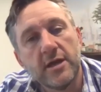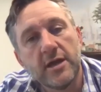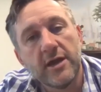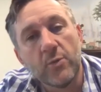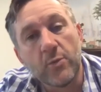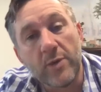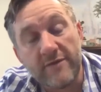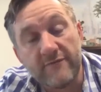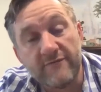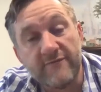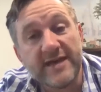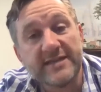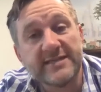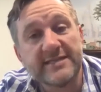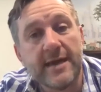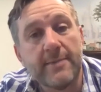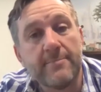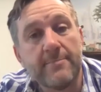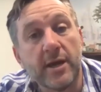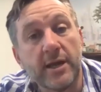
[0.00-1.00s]
We invest
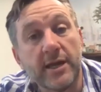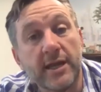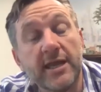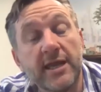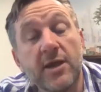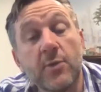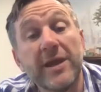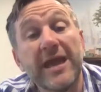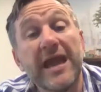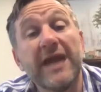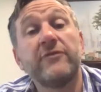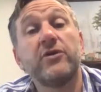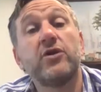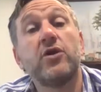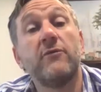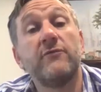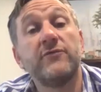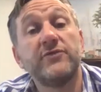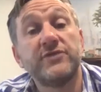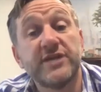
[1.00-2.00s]
that money and we have a
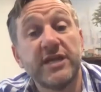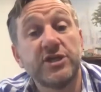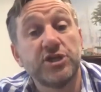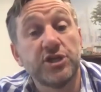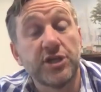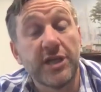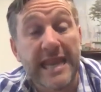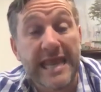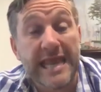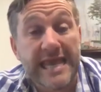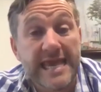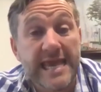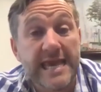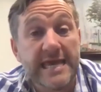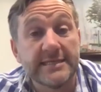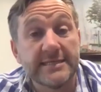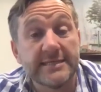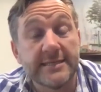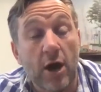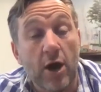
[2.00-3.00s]
conversation in a
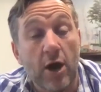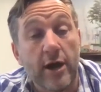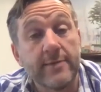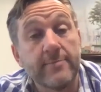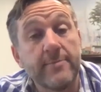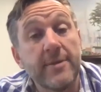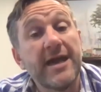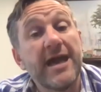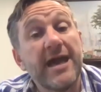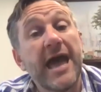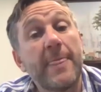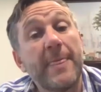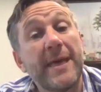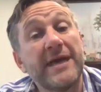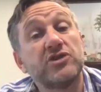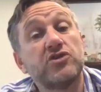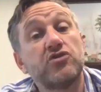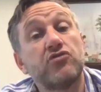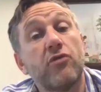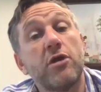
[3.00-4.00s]
year's time, and
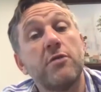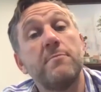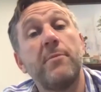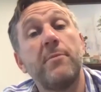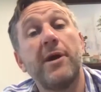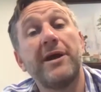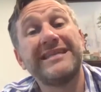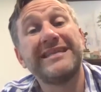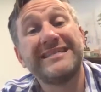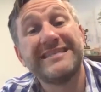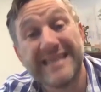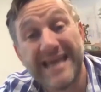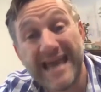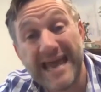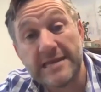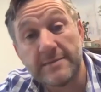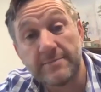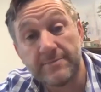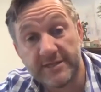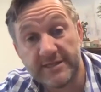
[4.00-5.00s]
that's grown by
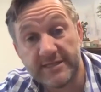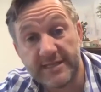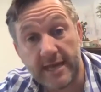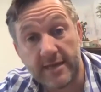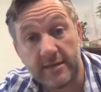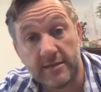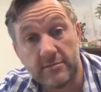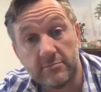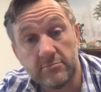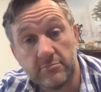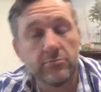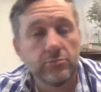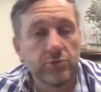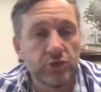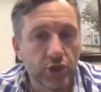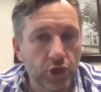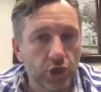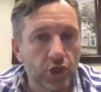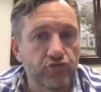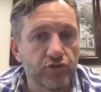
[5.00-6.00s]
10%. It's a
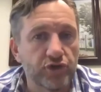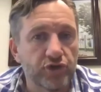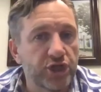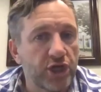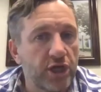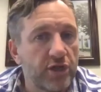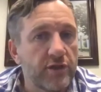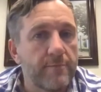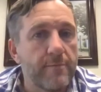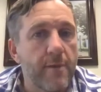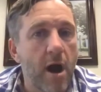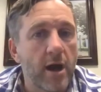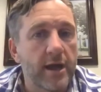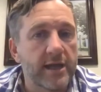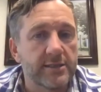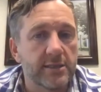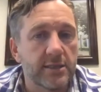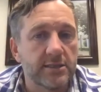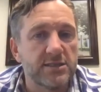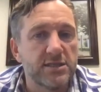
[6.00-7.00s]
good return. The market
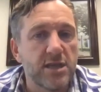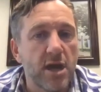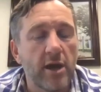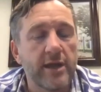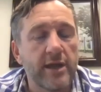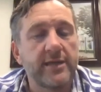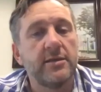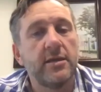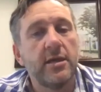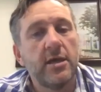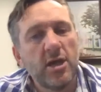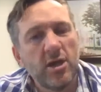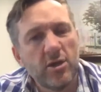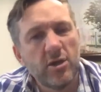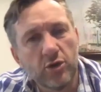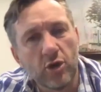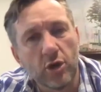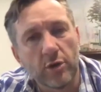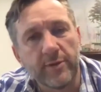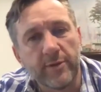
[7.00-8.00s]
does 9%.
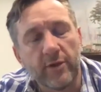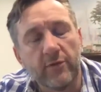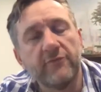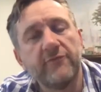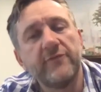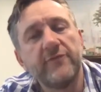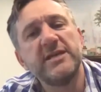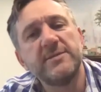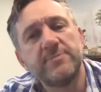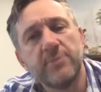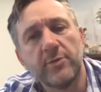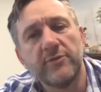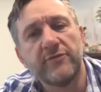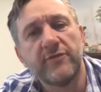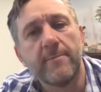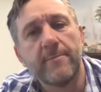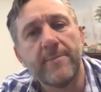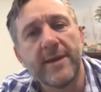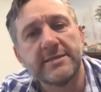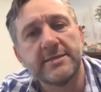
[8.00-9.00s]
Got a bit on fees, but we've
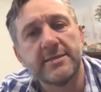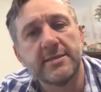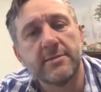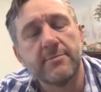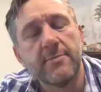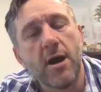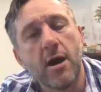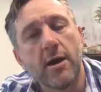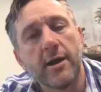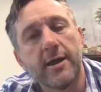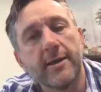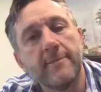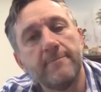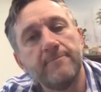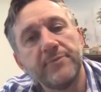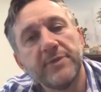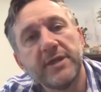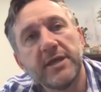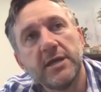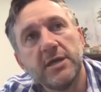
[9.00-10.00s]
done better than the market.
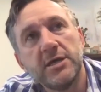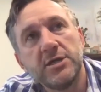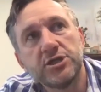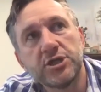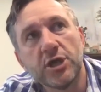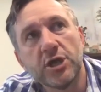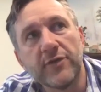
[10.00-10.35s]
So